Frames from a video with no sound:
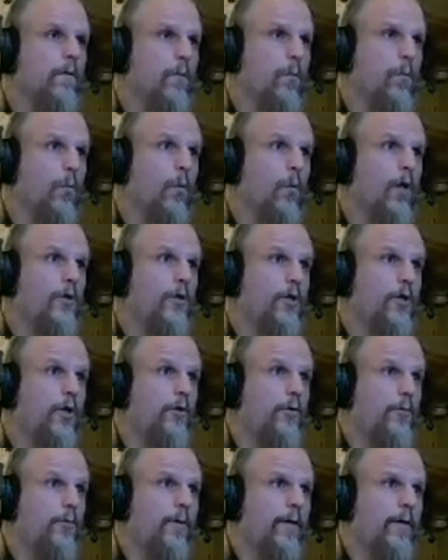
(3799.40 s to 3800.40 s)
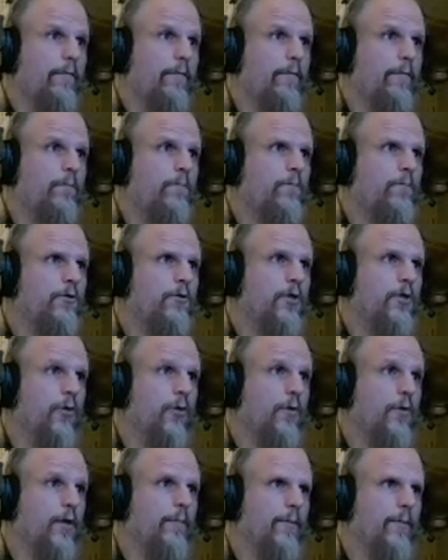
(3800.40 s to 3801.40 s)
watch all three of them. Show
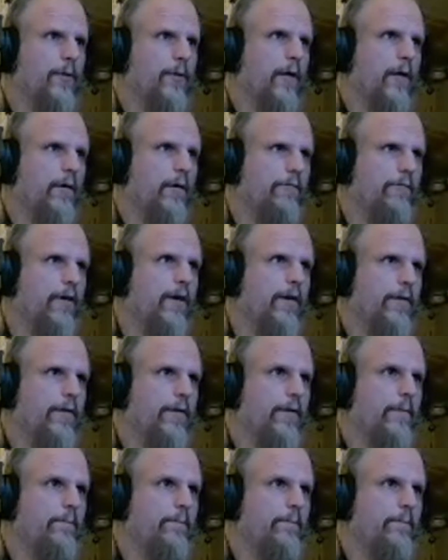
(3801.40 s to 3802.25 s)
them you're not afraid of them.